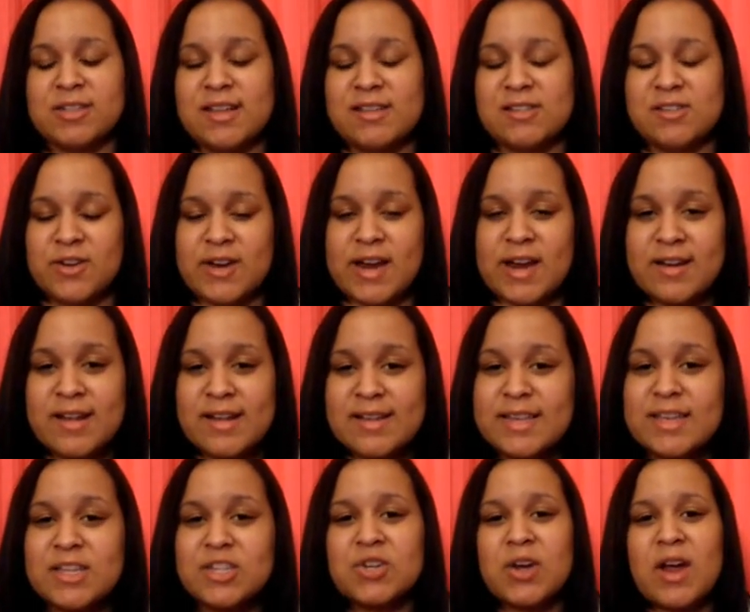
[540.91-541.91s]
because your hair does
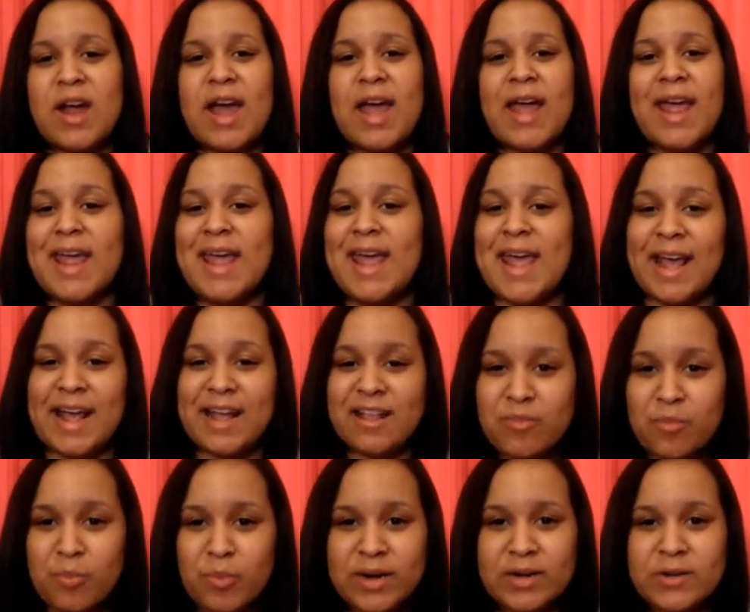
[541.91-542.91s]
get dry, it gets
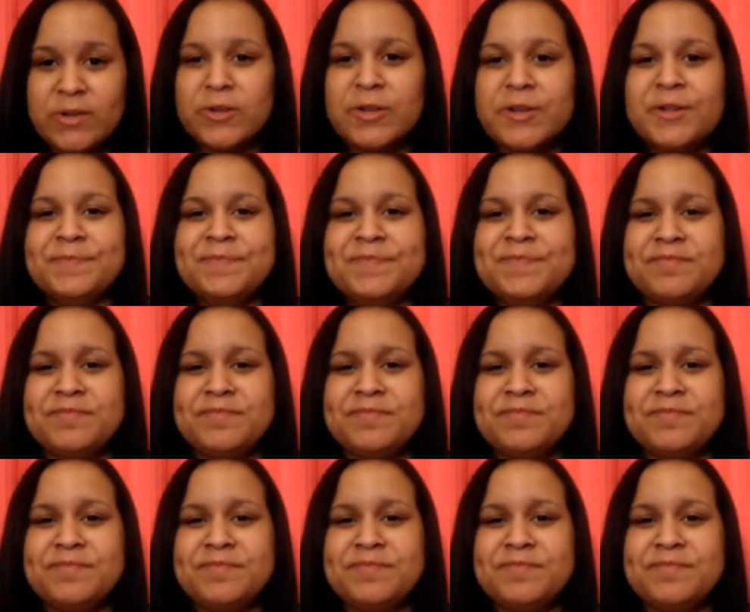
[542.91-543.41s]
brittle.